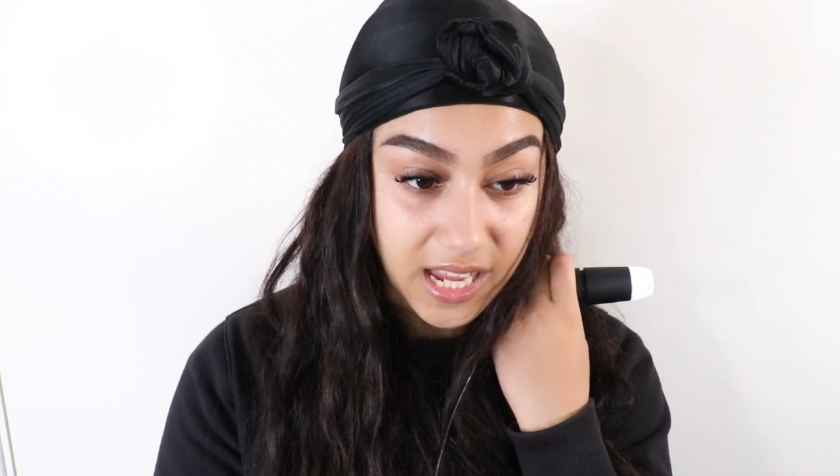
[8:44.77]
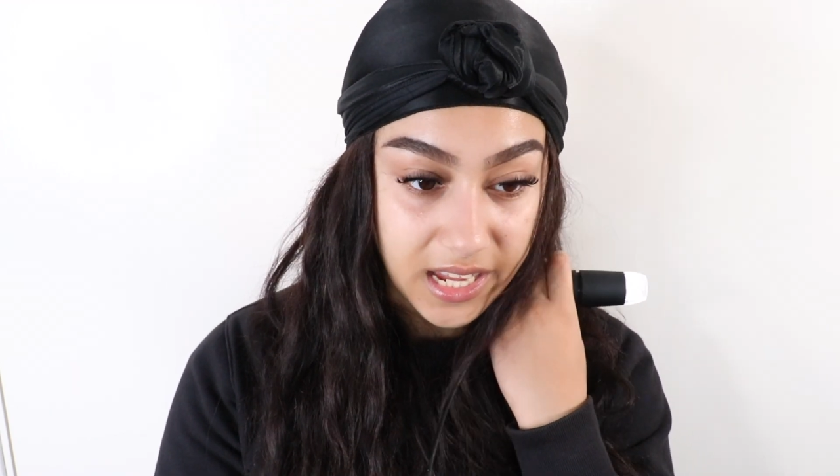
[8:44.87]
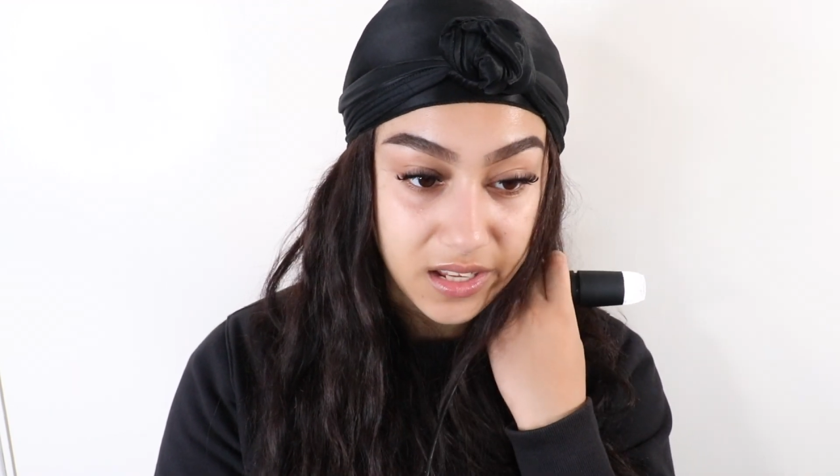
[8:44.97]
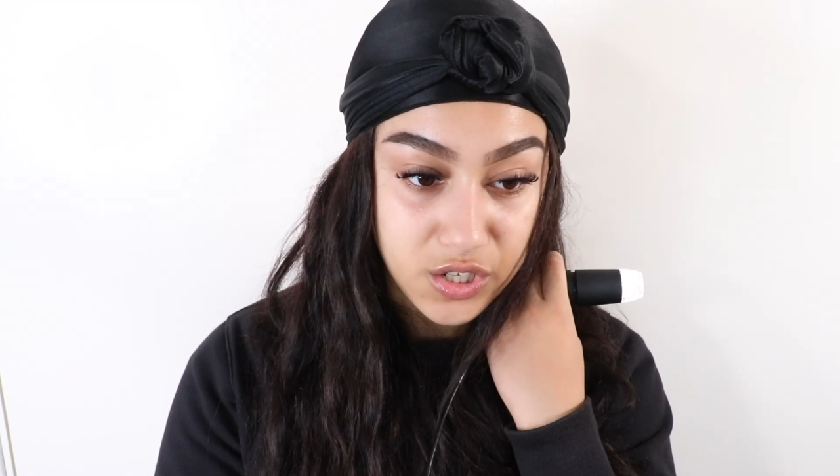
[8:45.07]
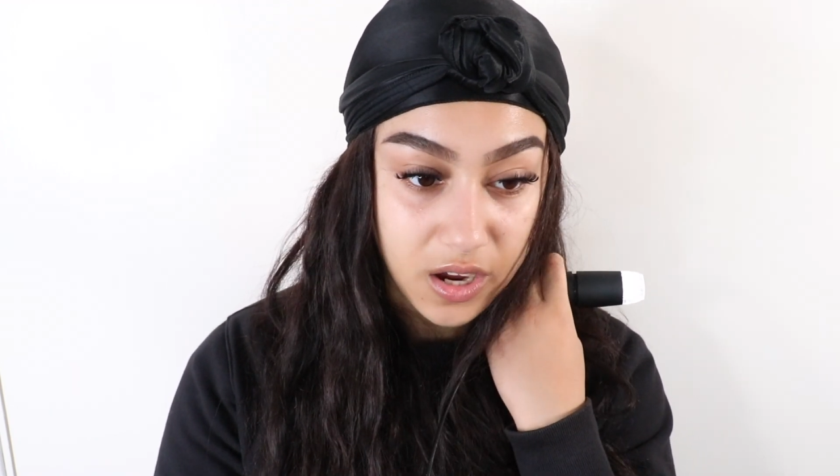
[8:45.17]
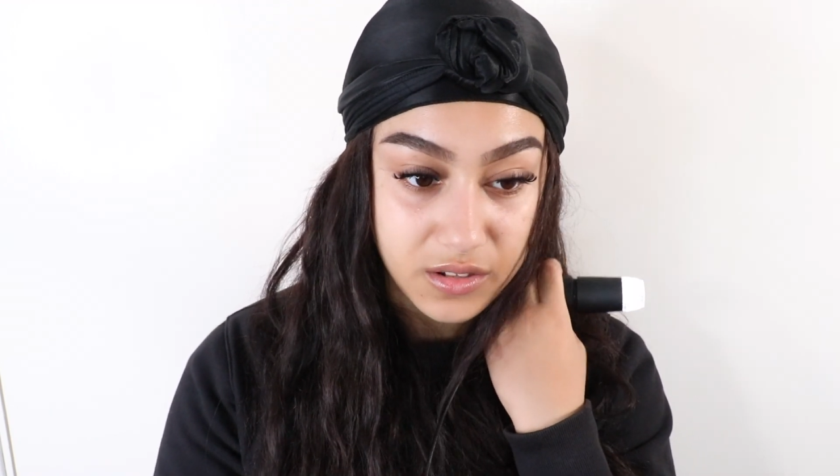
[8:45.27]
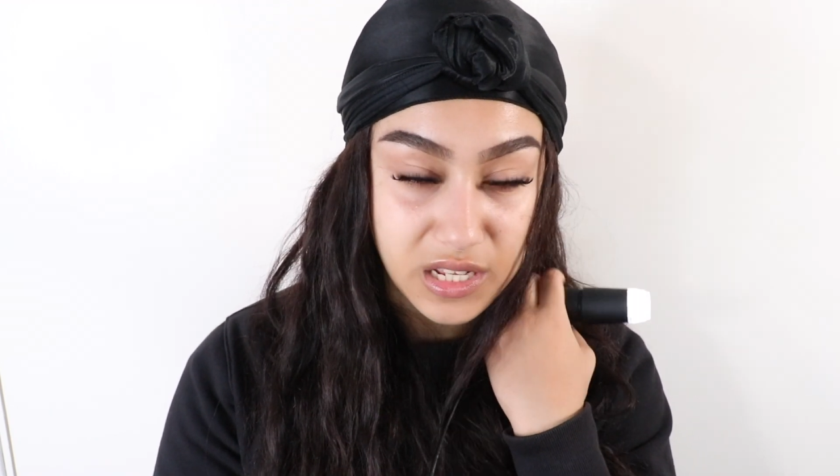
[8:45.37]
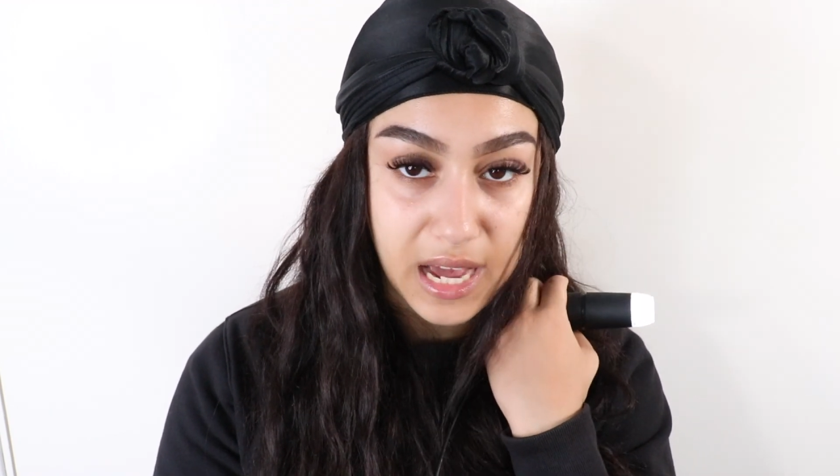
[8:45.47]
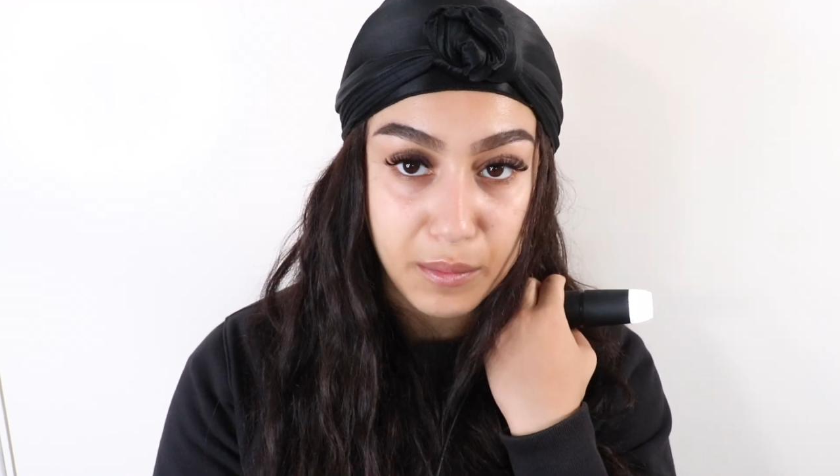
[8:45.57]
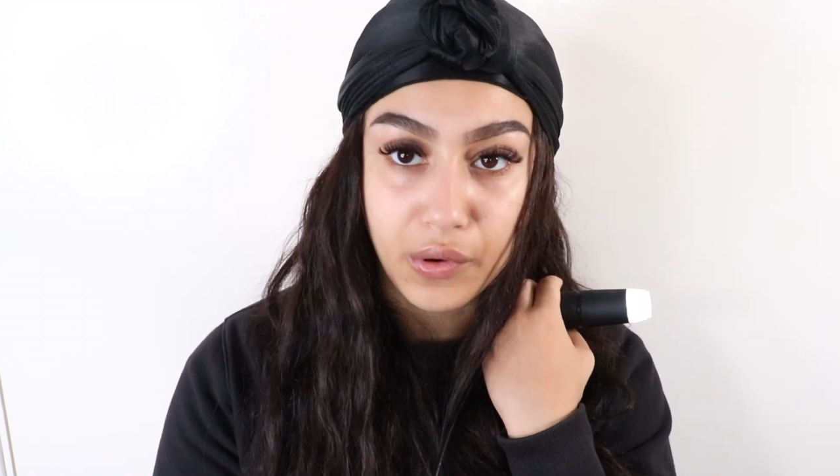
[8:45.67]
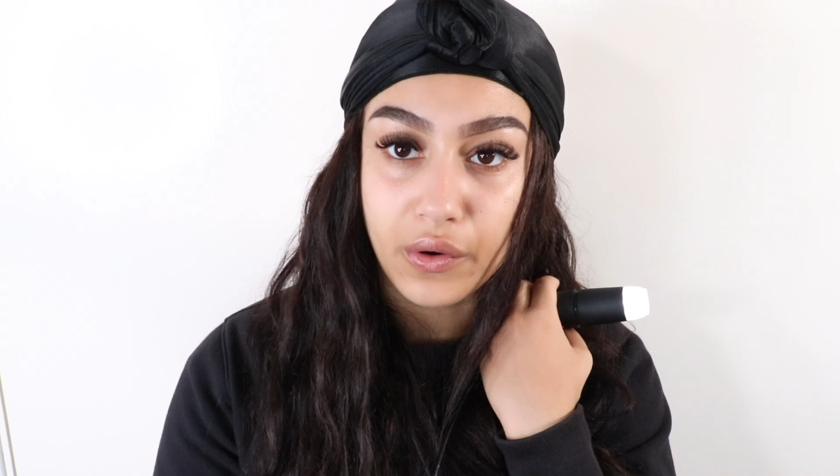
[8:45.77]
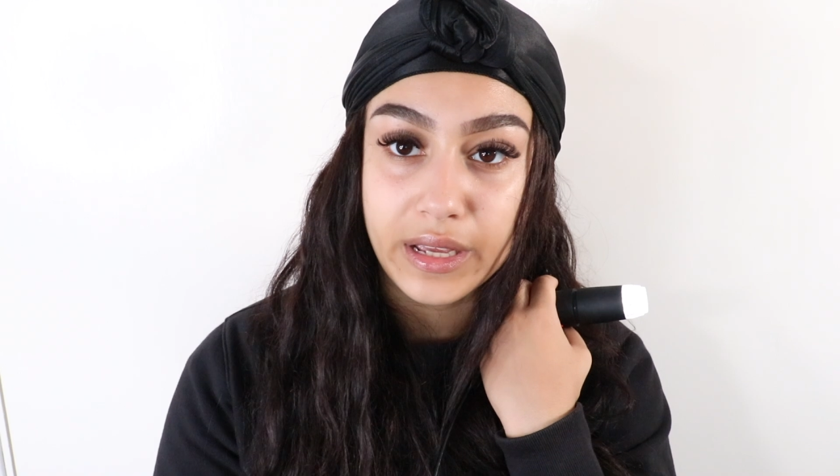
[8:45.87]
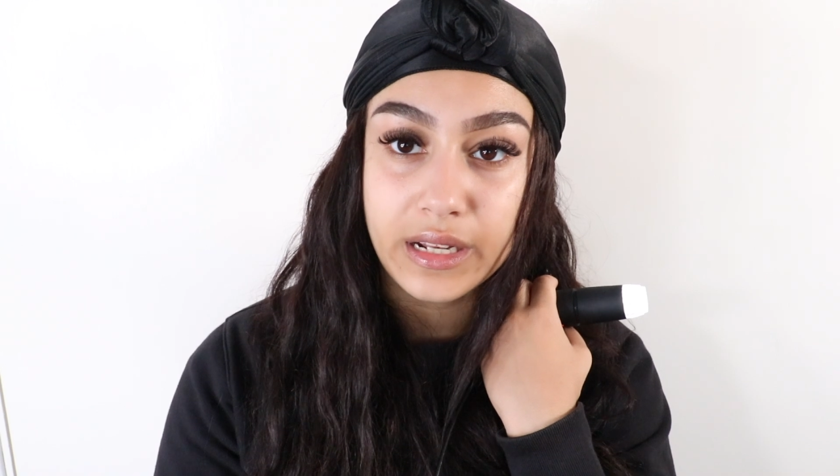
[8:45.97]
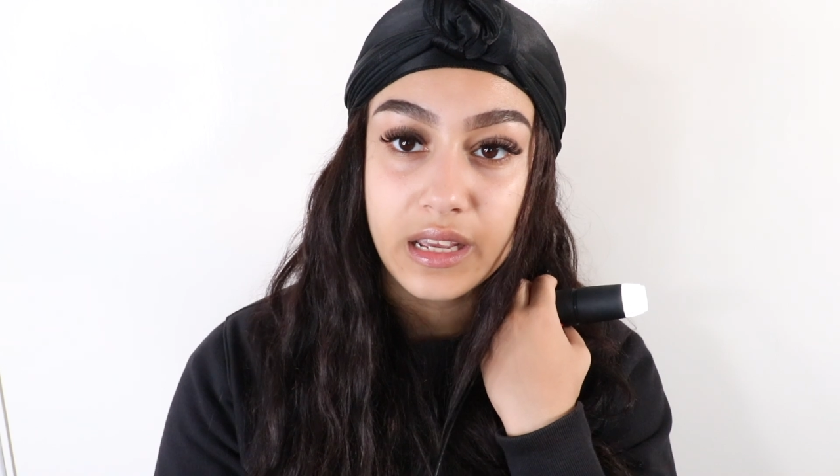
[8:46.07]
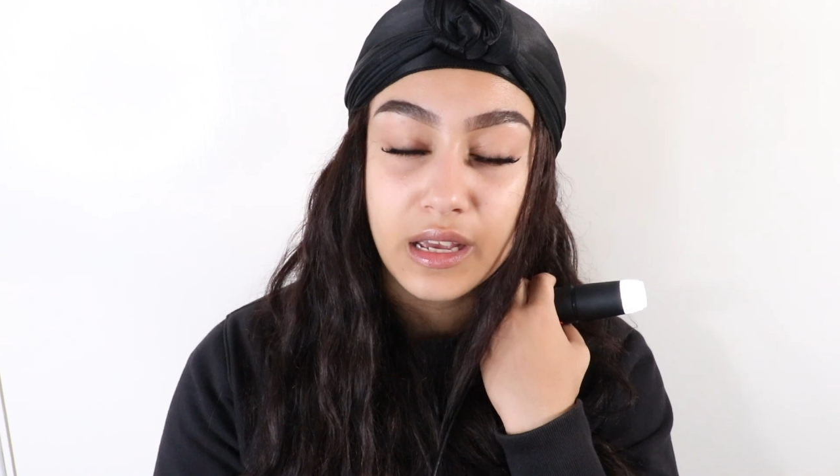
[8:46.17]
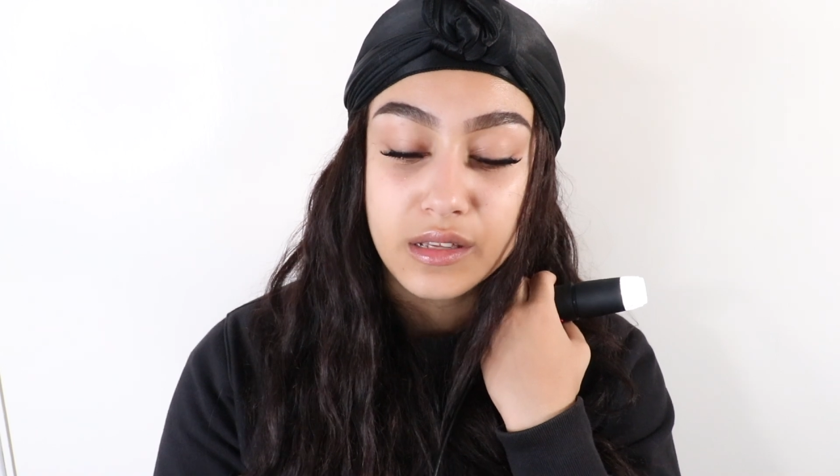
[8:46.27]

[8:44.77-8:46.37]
itch under that point.